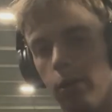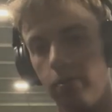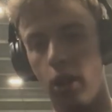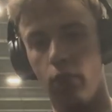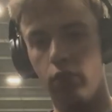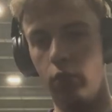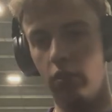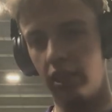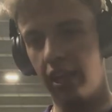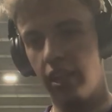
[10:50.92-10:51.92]
most powerful dude
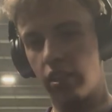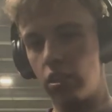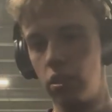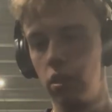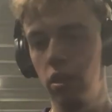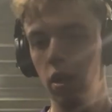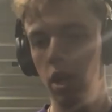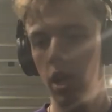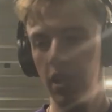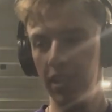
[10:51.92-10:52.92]
in the galaxy,
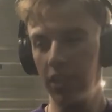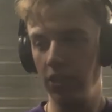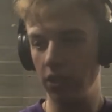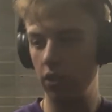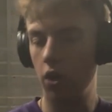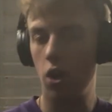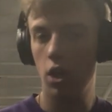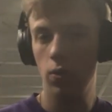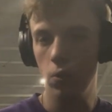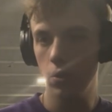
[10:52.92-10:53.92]
not just
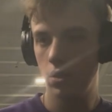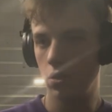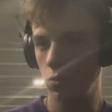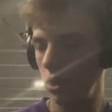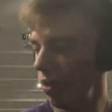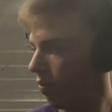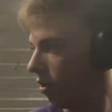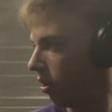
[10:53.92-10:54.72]
Hogwarts or whatever.